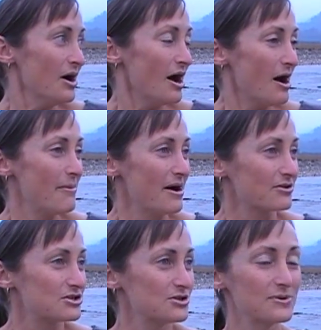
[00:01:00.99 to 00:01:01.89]

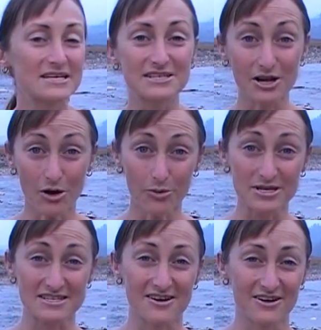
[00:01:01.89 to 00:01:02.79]
about 2 weeks ago, we
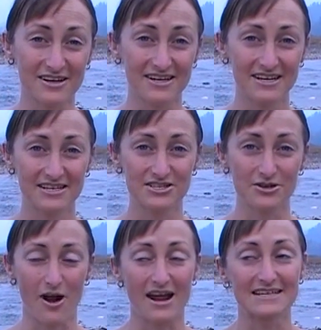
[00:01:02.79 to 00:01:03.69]
started
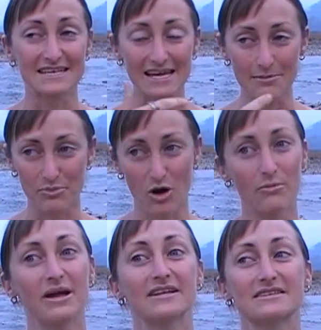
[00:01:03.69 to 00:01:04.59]
trying to get a
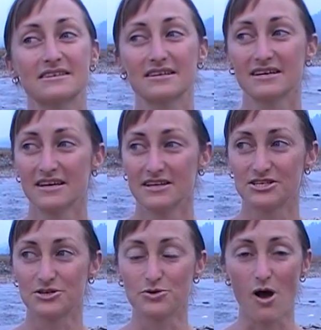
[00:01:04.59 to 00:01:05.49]
permit
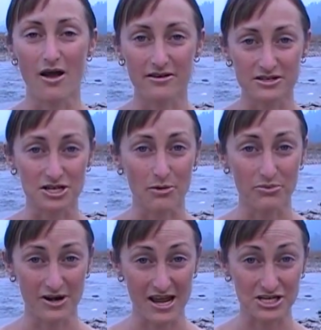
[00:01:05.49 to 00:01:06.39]
to Arunachal
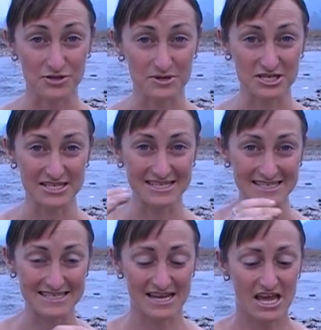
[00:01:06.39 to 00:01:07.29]
Pradesh, which is
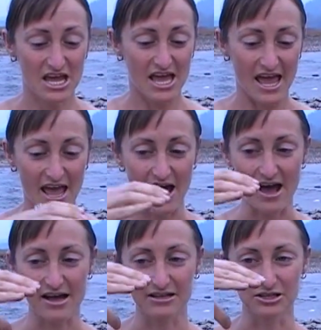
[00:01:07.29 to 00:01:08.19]
this
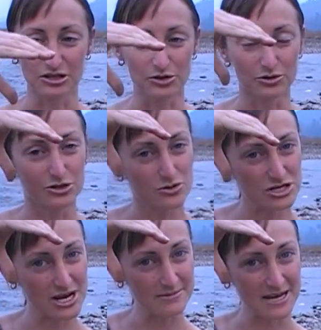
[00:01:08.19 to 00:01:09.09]
little
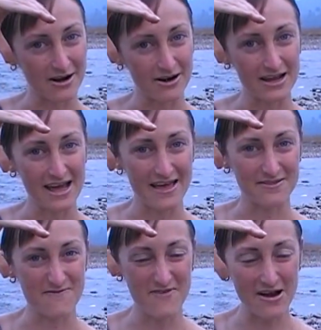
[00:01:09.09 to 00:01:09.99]
U-shaped area at
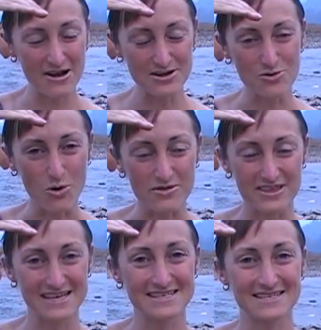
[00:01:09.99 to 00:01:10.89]
the very
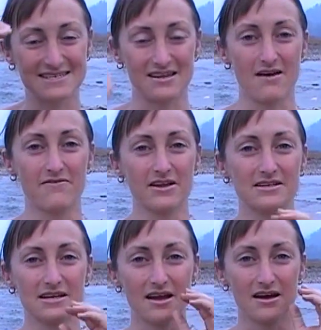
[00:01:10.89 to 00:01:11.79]
northeast of
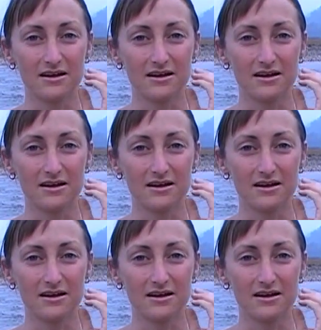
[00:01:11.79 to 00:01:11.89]
India.